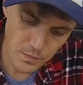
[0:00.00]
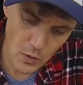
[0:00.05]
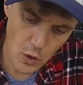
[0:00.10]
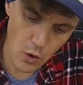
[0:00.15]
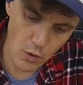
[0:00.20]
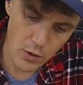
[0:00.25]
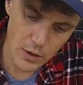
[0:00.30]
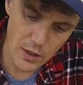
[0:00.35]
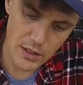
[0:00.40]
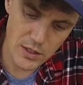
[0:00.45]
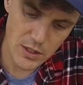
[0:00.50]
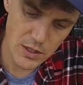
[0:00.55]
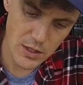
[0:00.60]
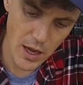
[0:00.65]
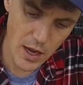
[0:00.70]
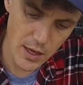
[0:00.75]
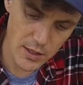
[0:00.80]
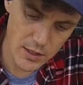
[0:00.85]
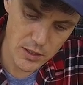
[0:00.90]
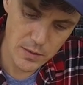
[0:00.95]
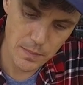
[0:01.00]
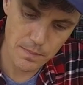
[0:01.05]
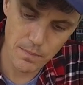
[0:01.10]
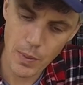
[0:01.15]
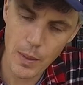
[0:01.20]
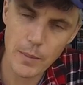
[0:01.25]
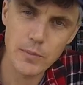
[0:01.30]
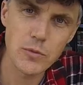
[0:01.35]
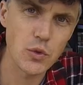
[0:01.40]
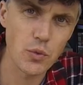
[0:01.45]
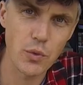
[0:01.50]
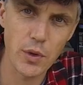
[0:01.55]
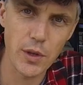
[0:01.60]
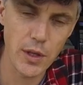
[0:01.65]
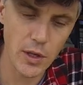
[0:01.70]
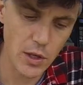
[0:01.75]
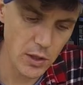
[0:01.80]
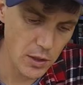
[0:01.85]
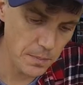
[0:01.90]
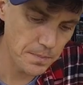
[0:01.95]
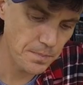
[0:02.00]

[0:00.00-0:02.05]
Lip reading: coconut sauce. It's really good.